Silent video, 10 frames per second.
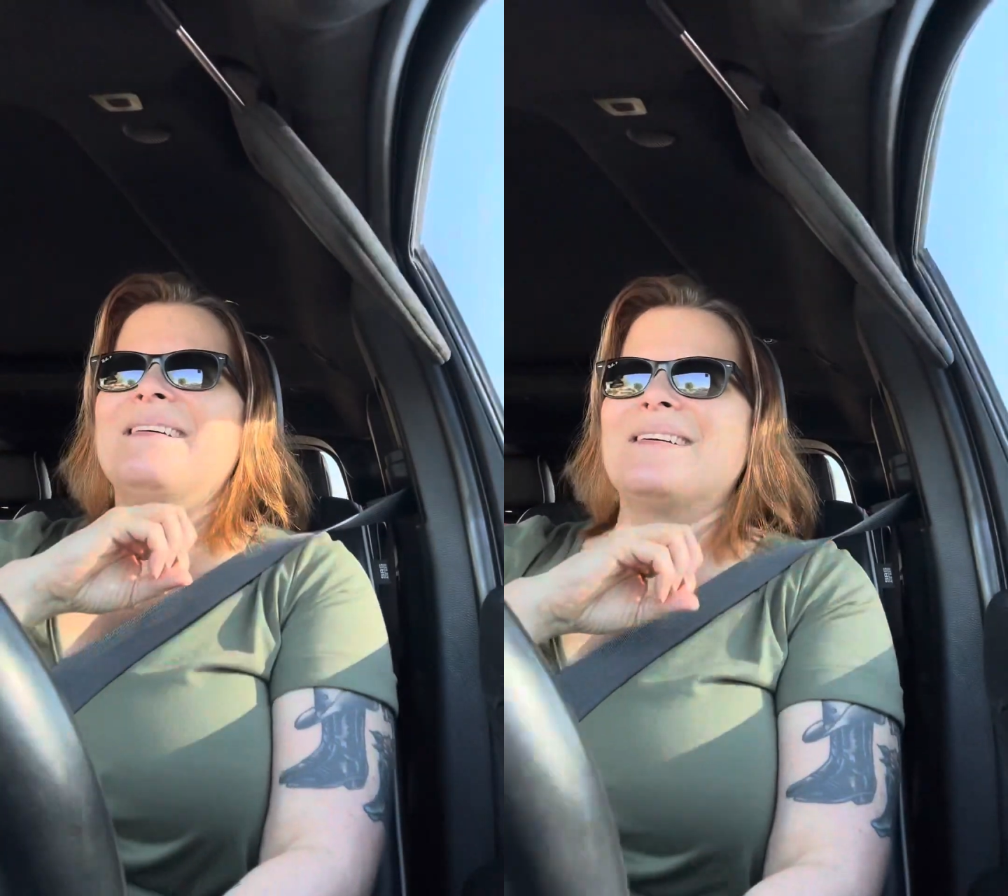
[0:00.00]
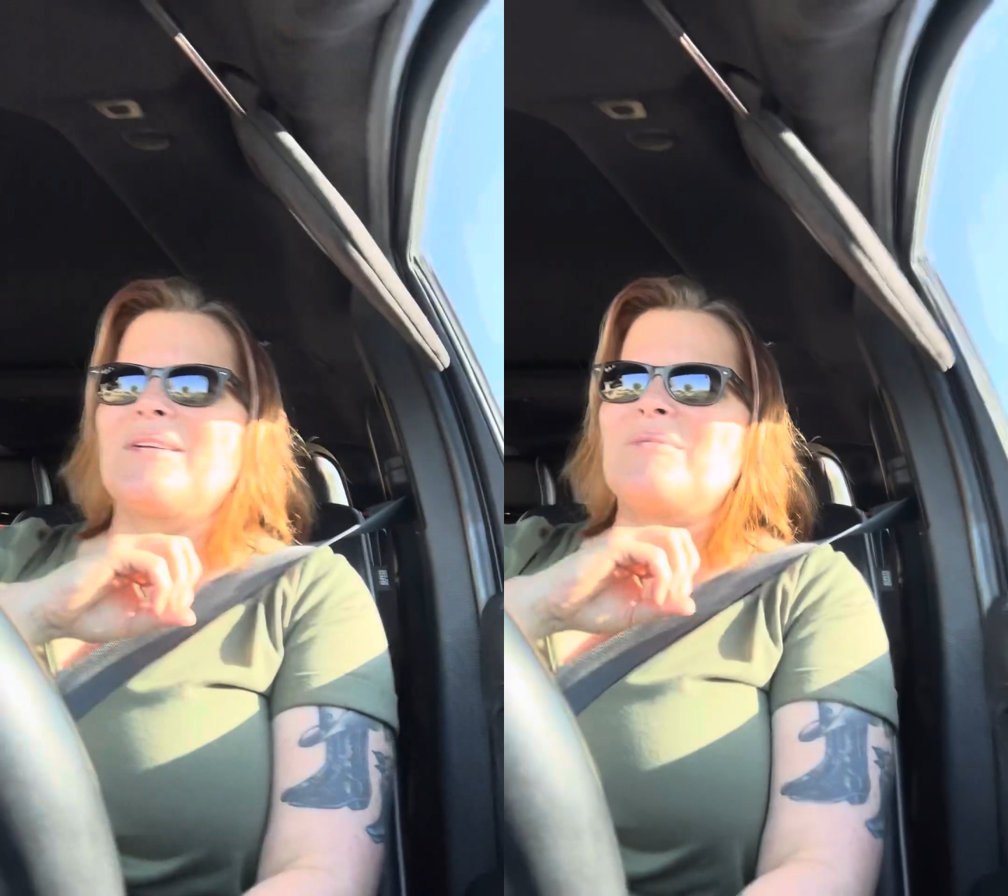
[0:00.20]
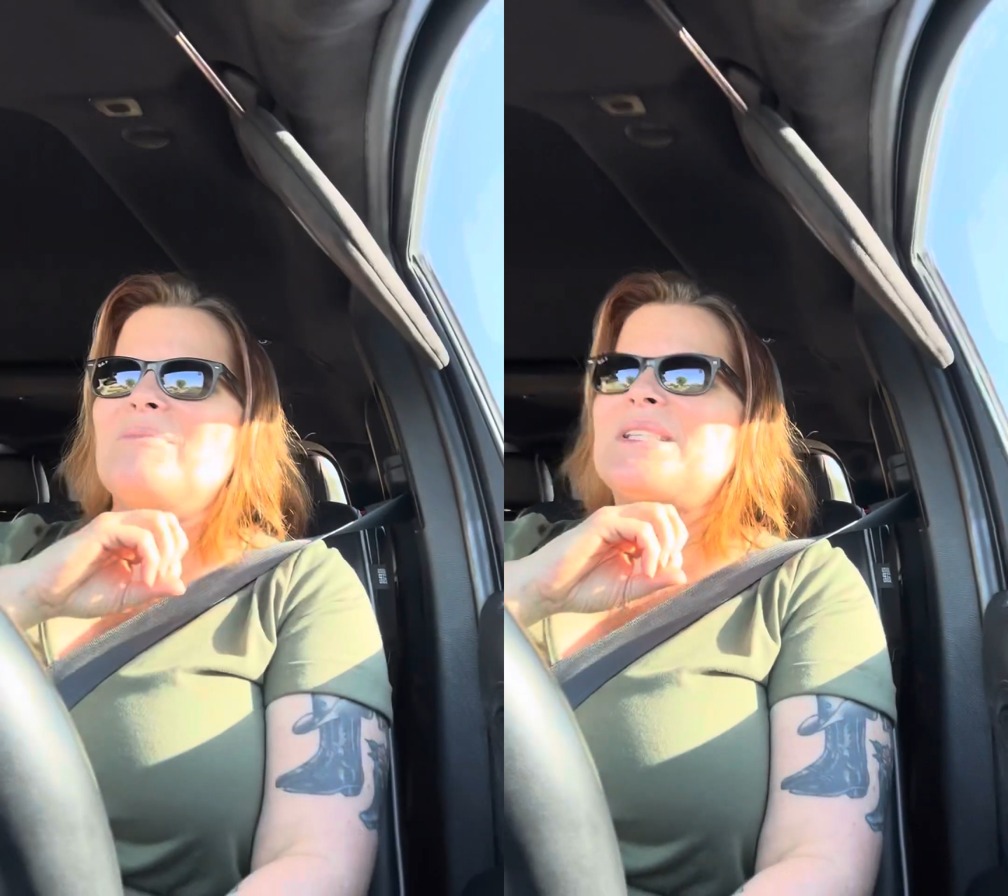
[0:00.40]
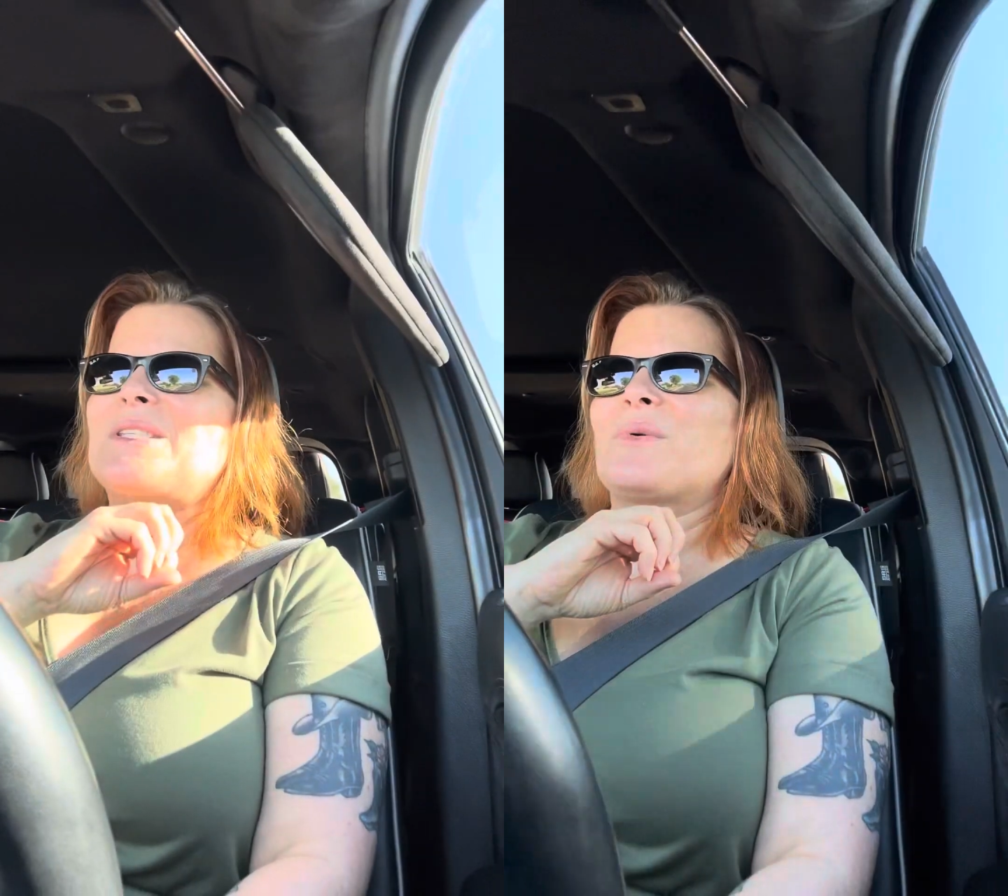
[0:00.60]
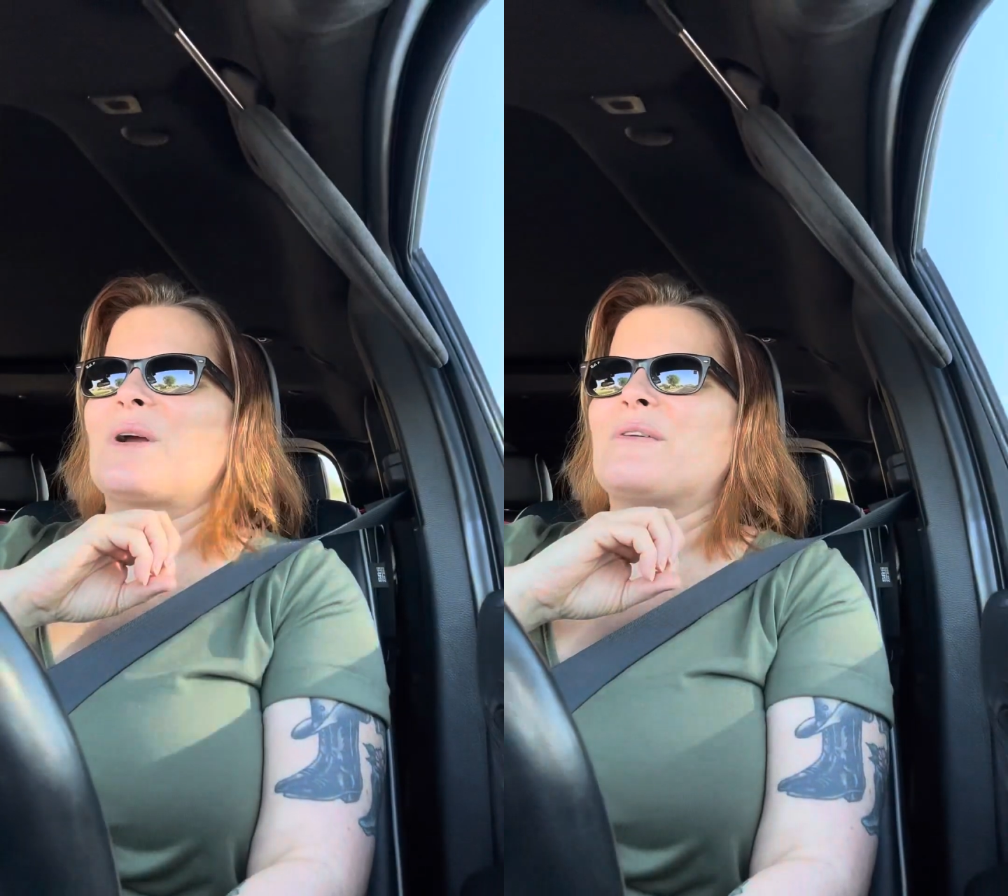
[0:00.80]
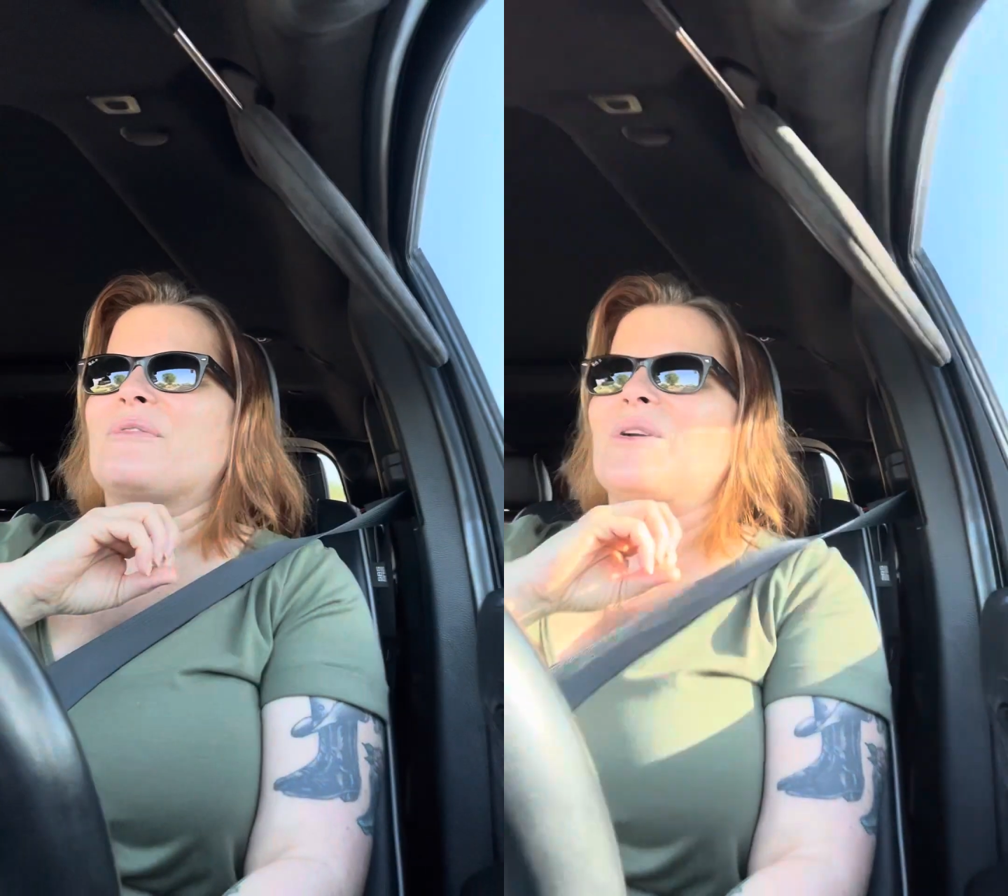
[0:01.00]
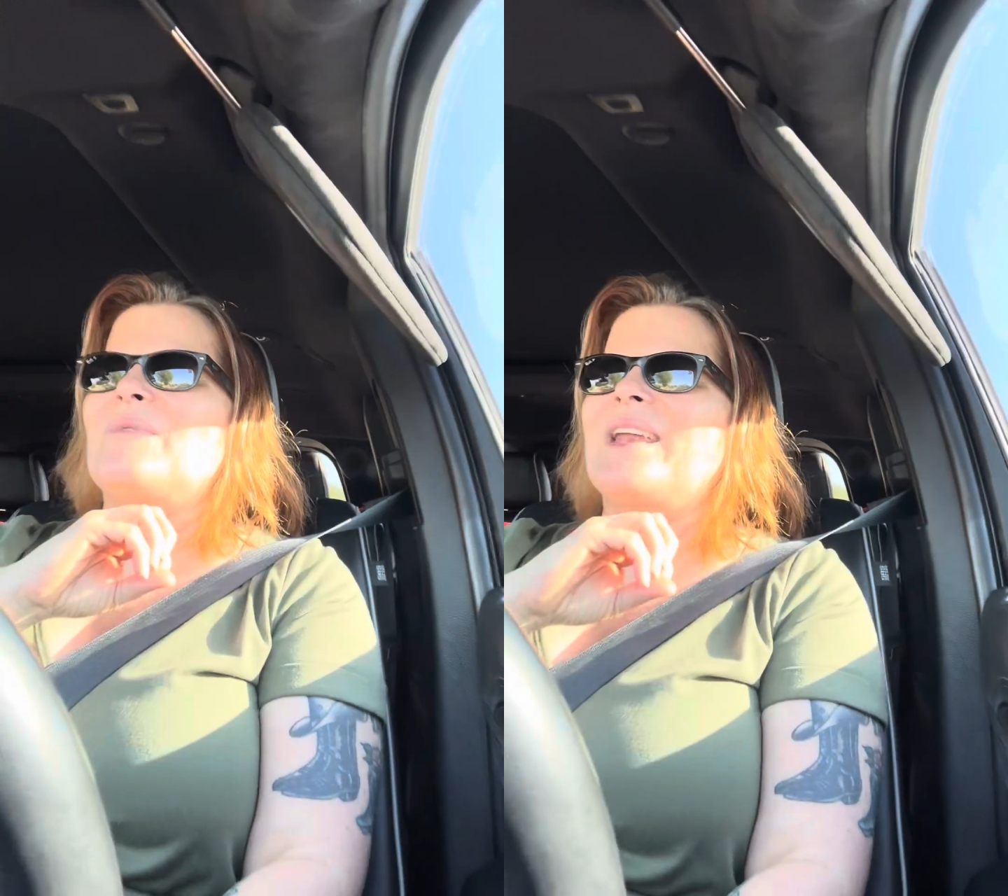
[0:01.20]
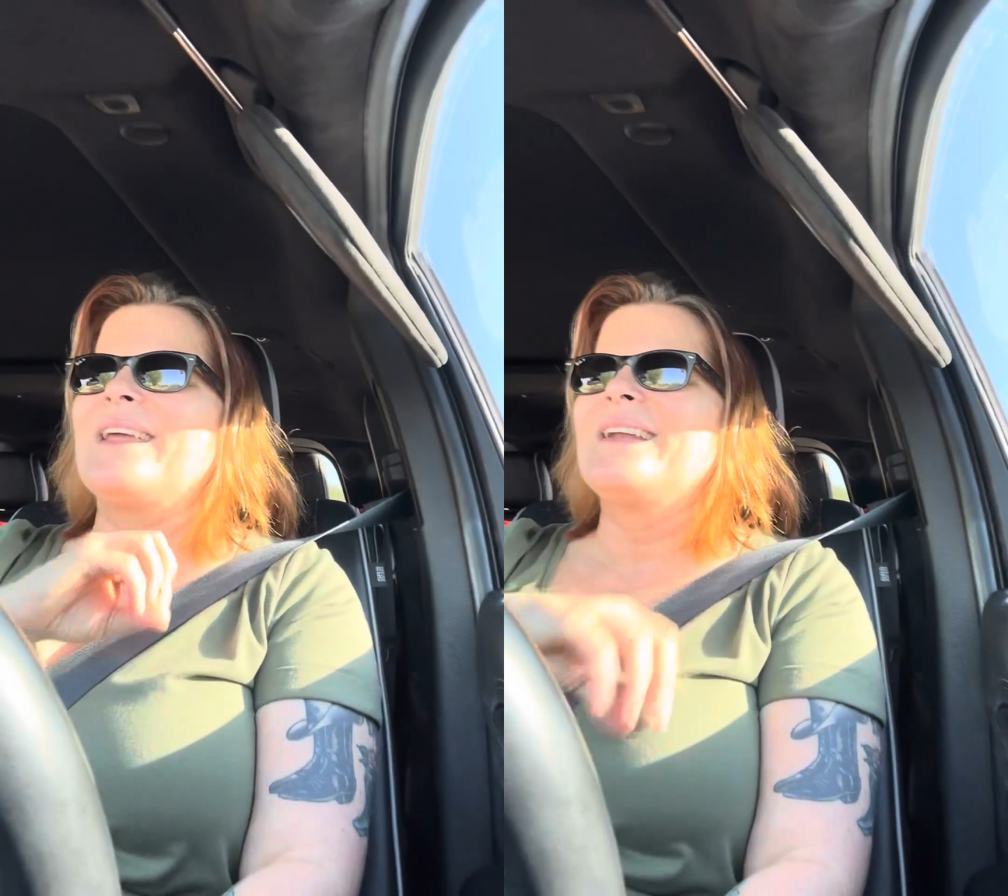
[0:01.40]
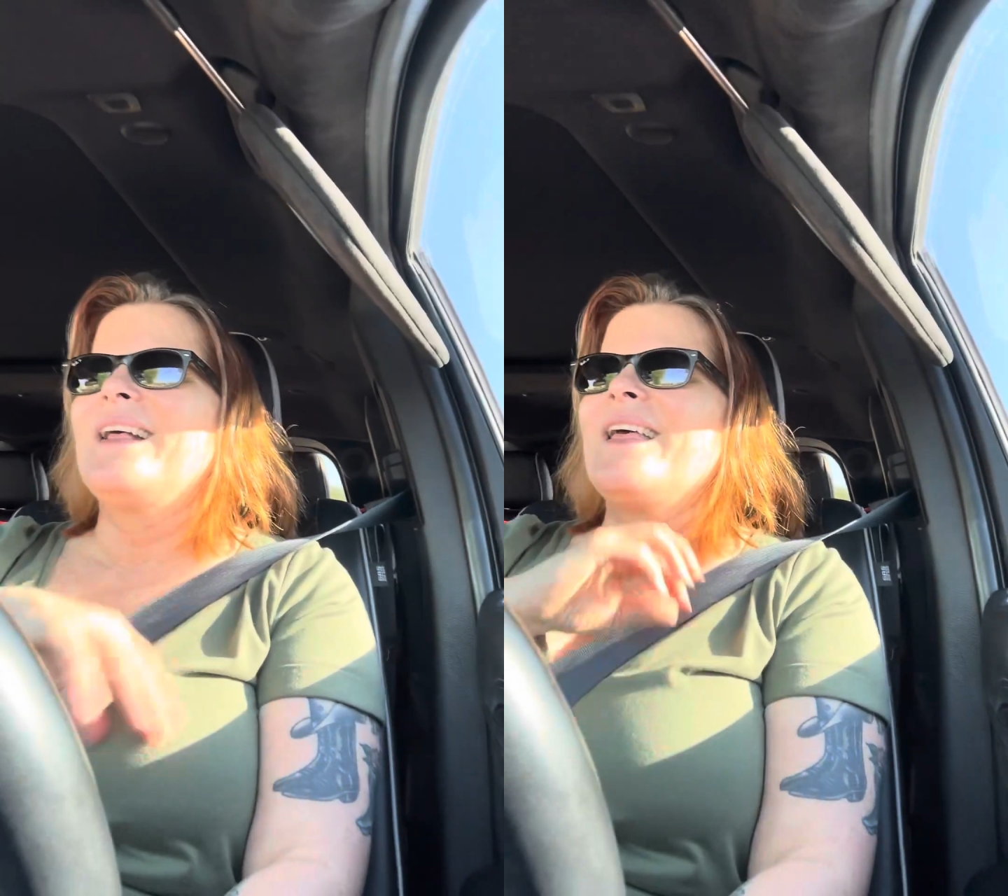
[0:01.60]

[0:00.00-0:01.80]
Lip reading: I missed the word for a minute.